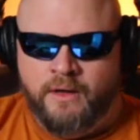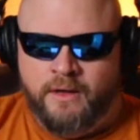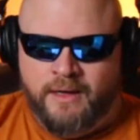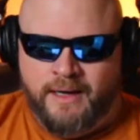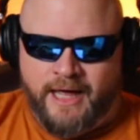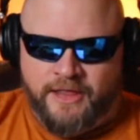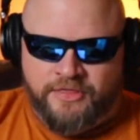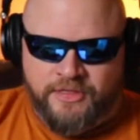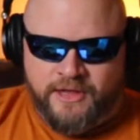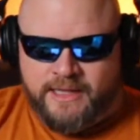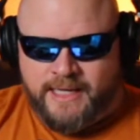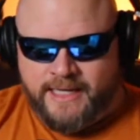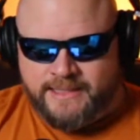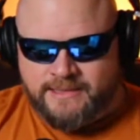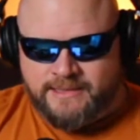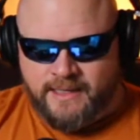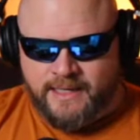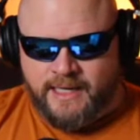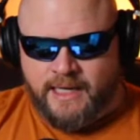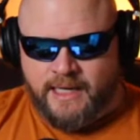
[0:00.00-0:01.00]
I think that's
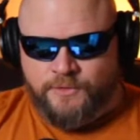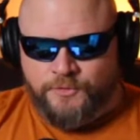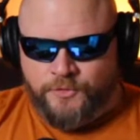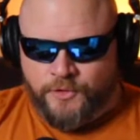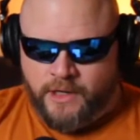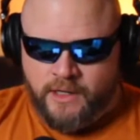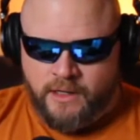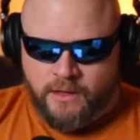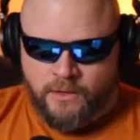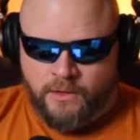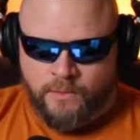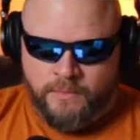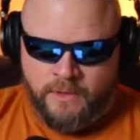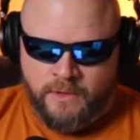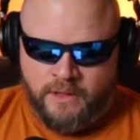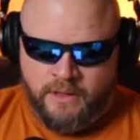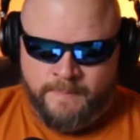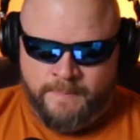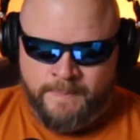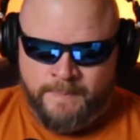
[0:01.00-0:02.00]
the key for him
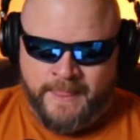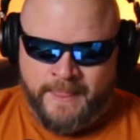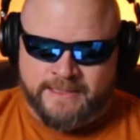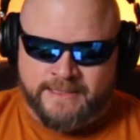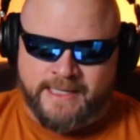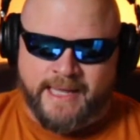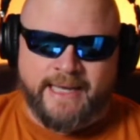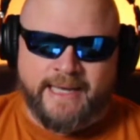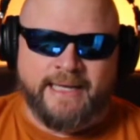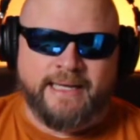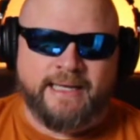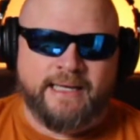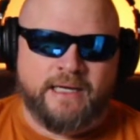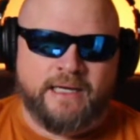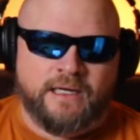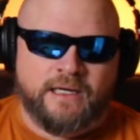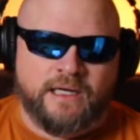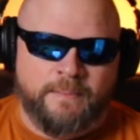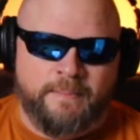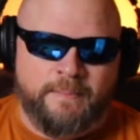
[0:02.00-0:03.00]
is can he
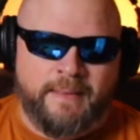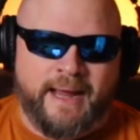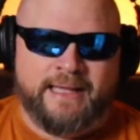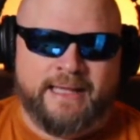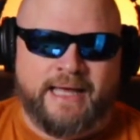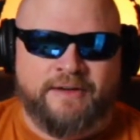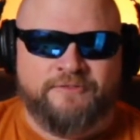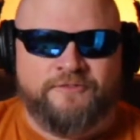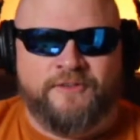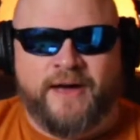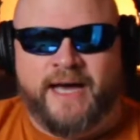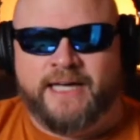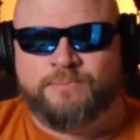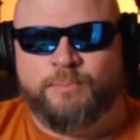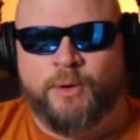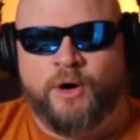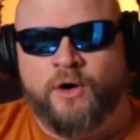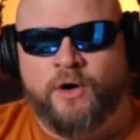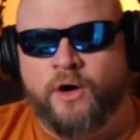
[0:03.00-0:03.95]
command that fastball.